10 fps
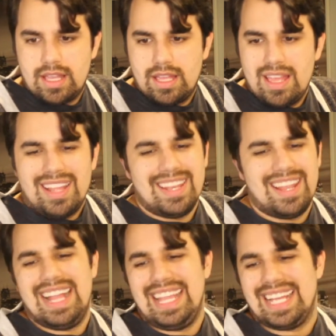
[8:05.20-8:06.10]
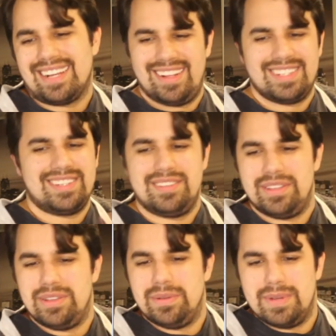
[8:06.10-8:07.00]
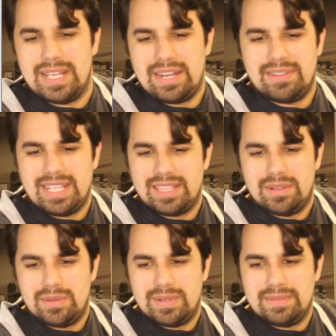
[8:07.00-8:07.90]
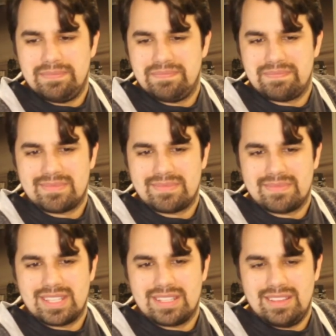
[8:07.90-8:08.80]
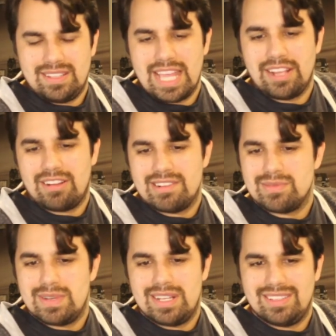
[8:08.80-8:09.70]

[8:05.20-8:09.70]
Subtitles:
Nah, I like Haunter in the new way. I don't like the old one. Gengar as well.